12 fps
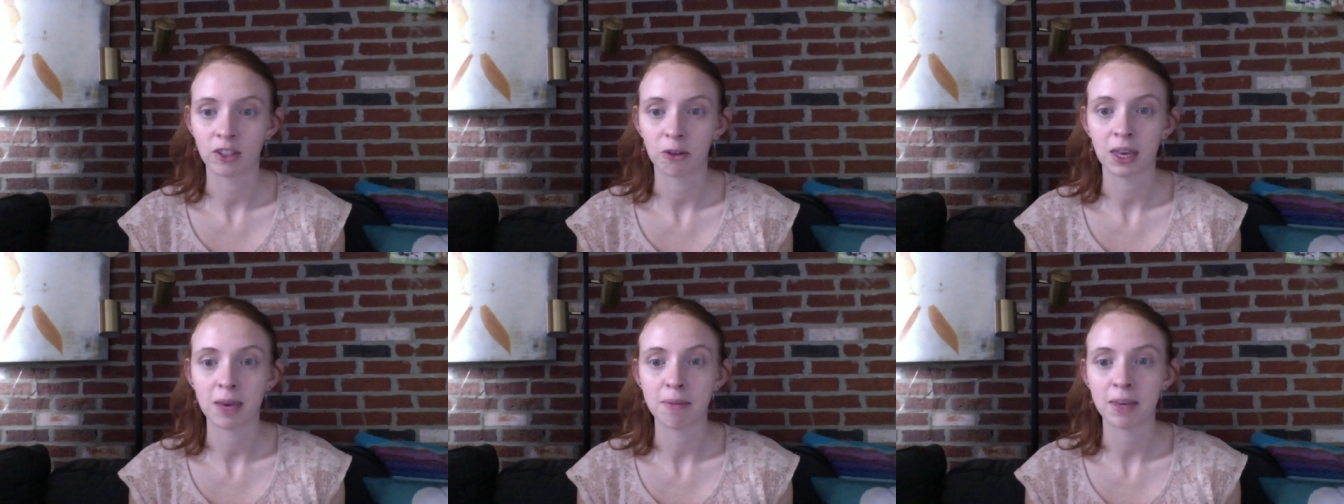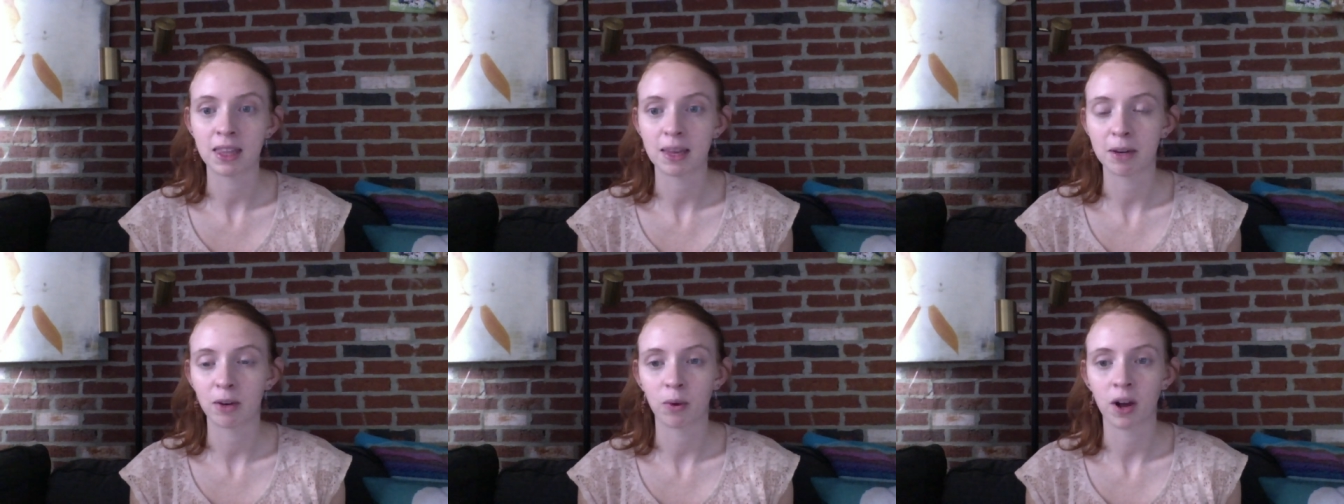So keeping
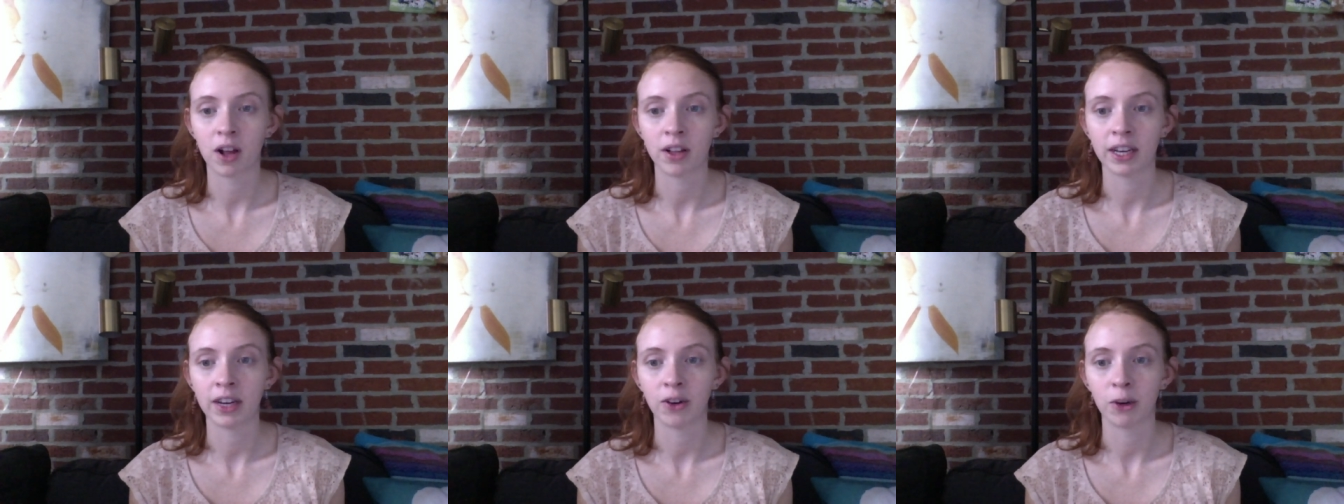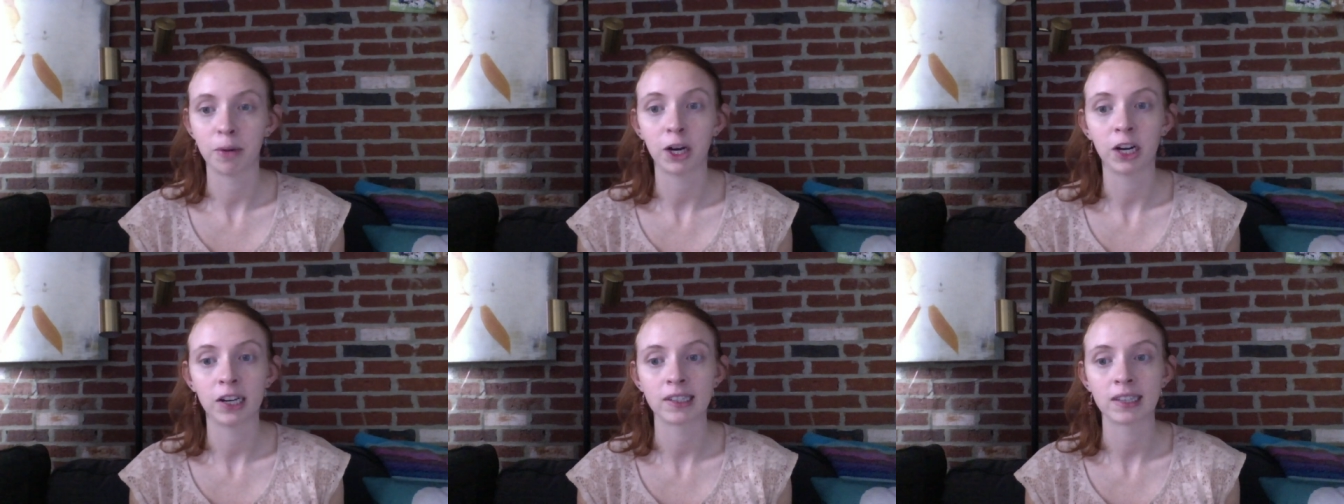them in a wallet or
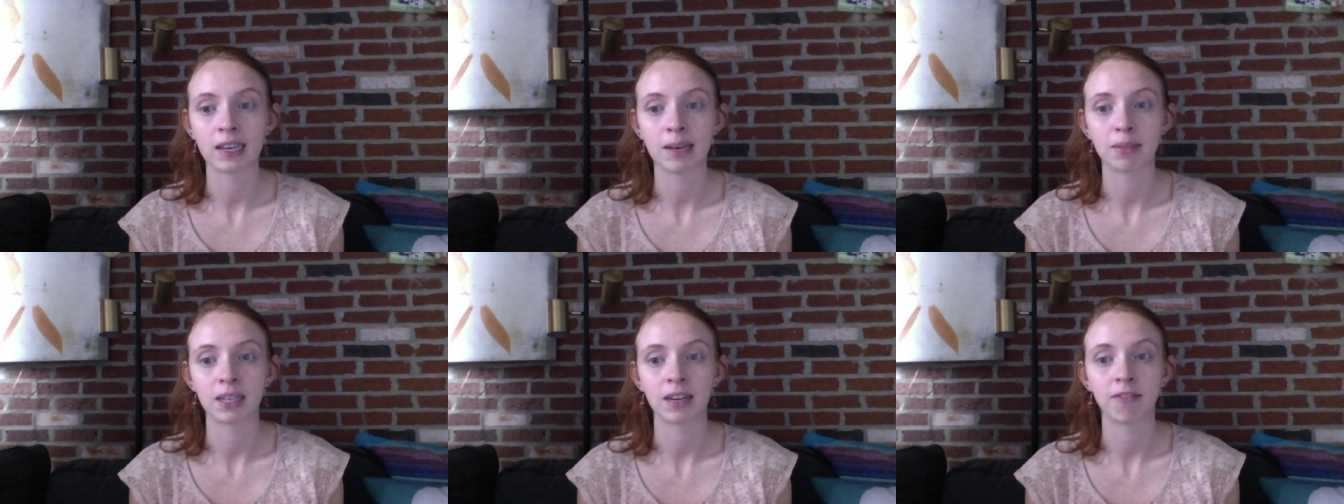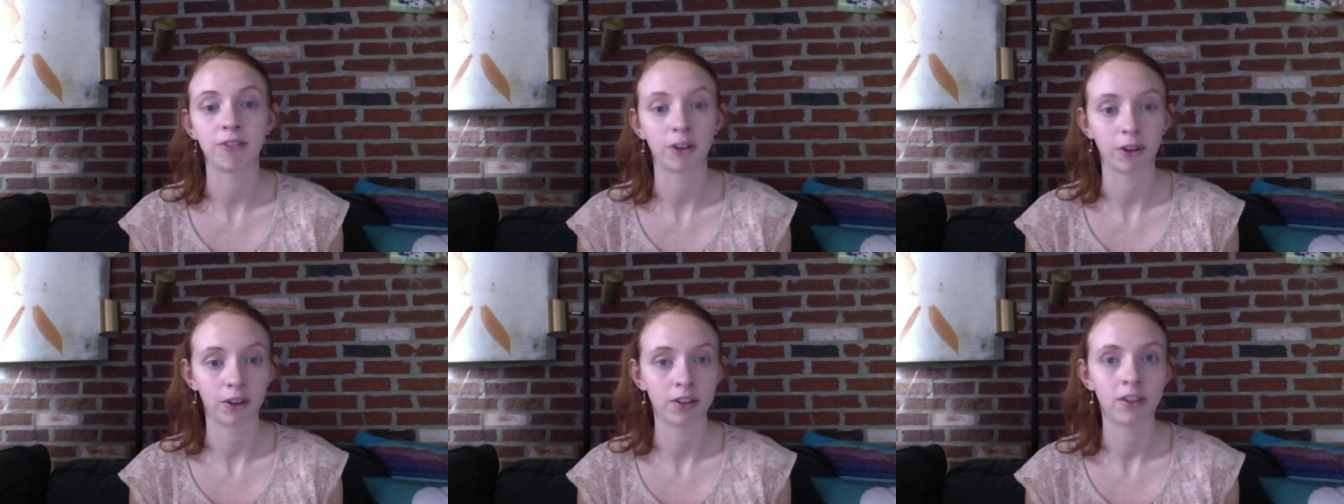purse keeps it
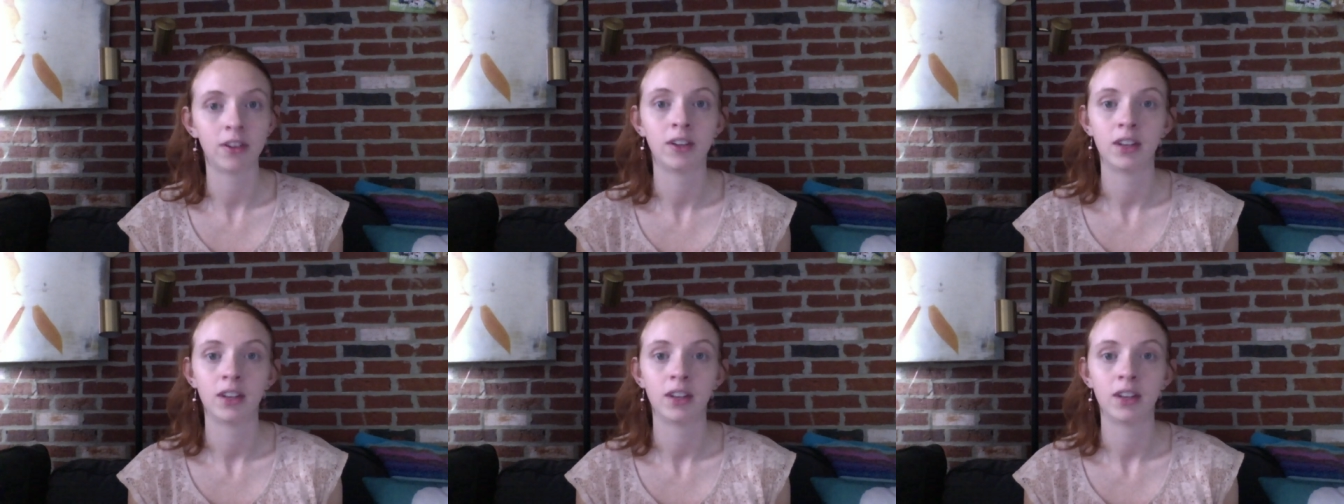full.